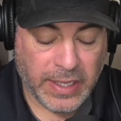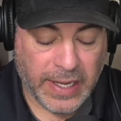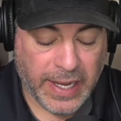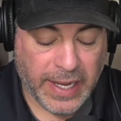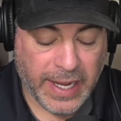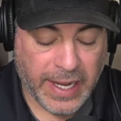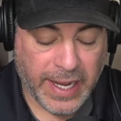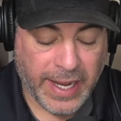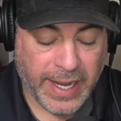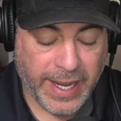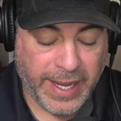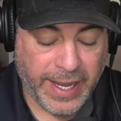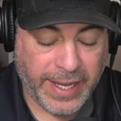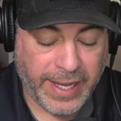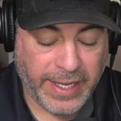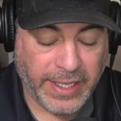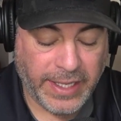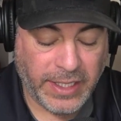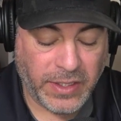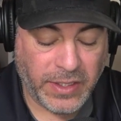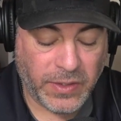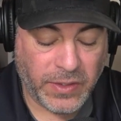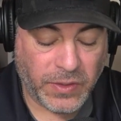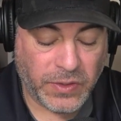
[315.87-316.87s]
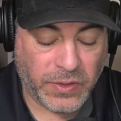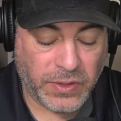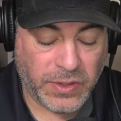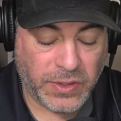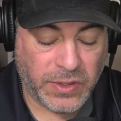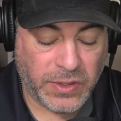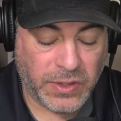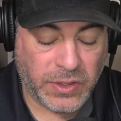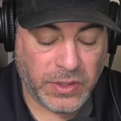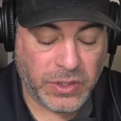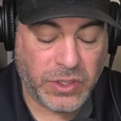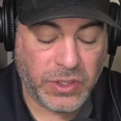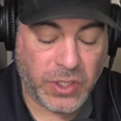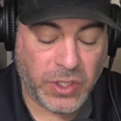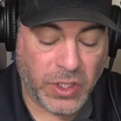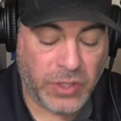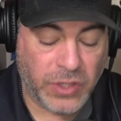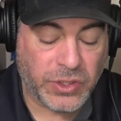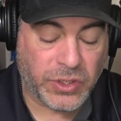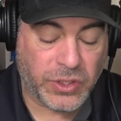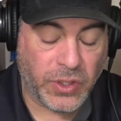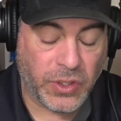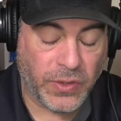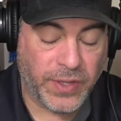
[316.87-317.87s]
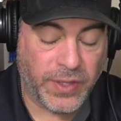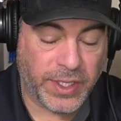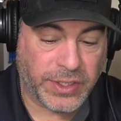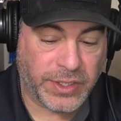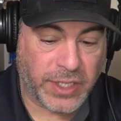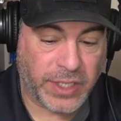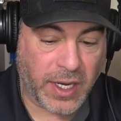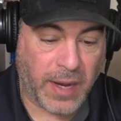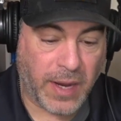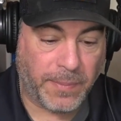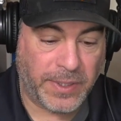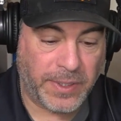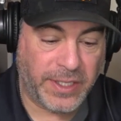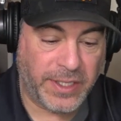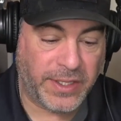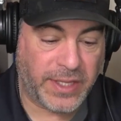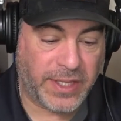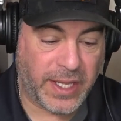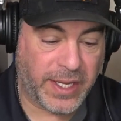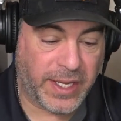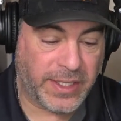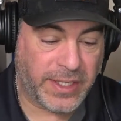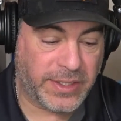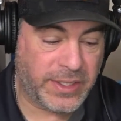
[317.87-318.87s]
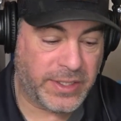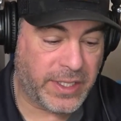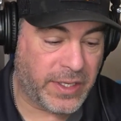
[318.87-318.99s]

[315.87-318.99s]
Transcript: I, so there's a couple of things.